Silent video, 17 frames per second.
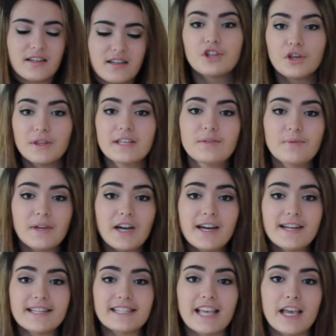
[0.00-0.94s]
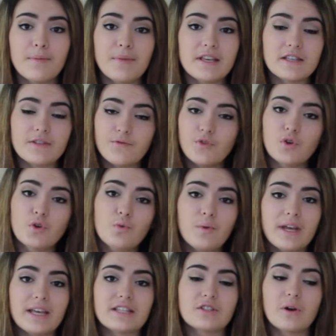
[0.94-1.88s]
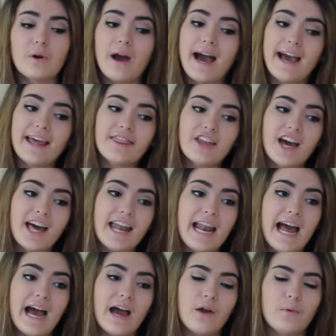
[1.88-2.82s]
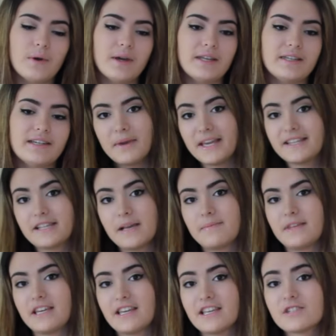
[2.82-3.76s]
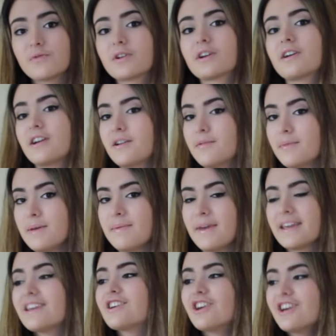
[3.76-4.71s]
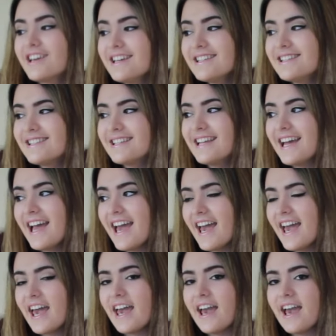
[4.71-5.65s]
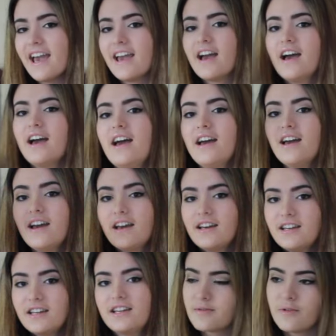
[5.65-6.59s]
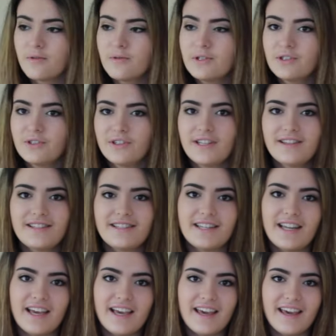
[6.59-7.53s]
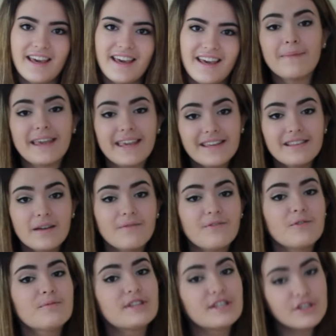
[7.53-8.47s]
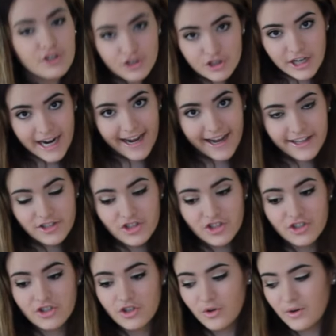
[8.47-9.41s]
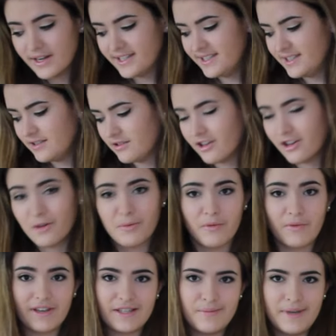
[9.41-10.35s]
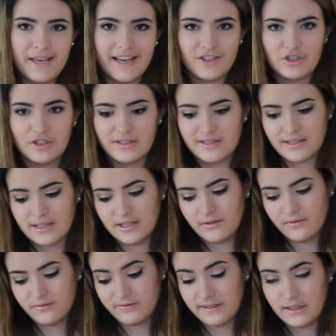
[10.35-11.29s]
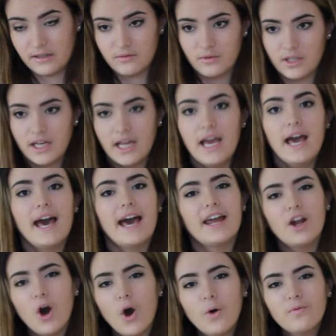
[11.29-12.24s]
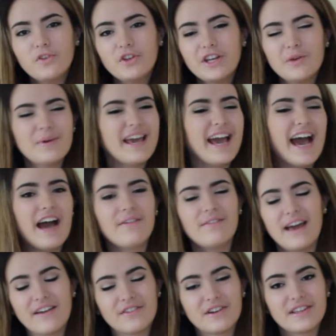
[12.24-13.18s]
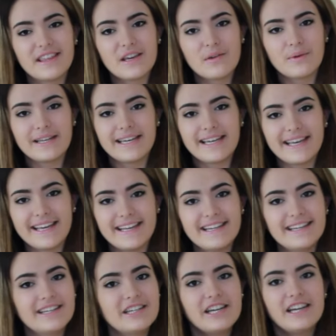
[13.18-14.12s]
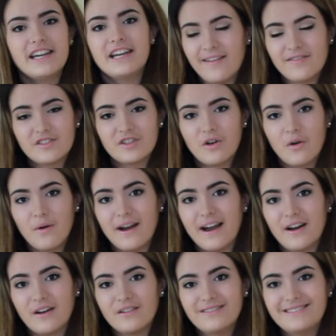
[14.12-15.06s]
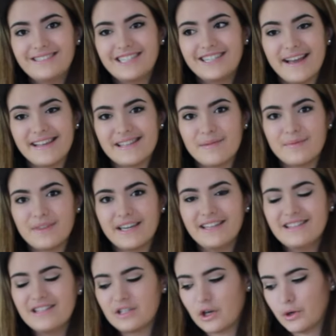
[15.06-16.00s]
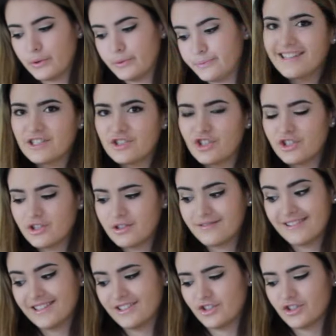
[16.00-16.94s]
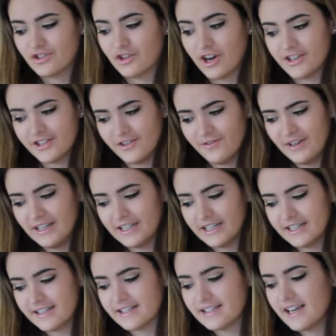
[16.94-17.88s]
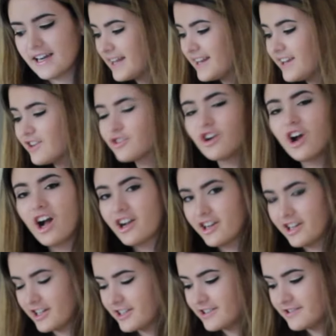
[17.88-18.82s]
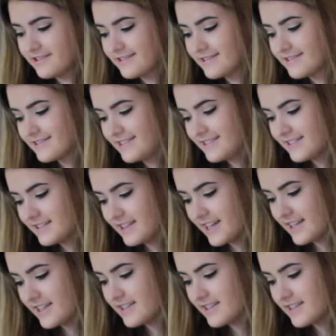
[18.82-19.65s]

So this week on Escape is food week, so I thought I would bake something because we're going to be making cookies today. That's what we're doing today. We're going to be making them from scratch, so I need to look up a recipe actually because I haven't found one. And hopefully we have everything we need so I don't have to go out and buy something, so let's just cross our fingers. From Betty Crocker. We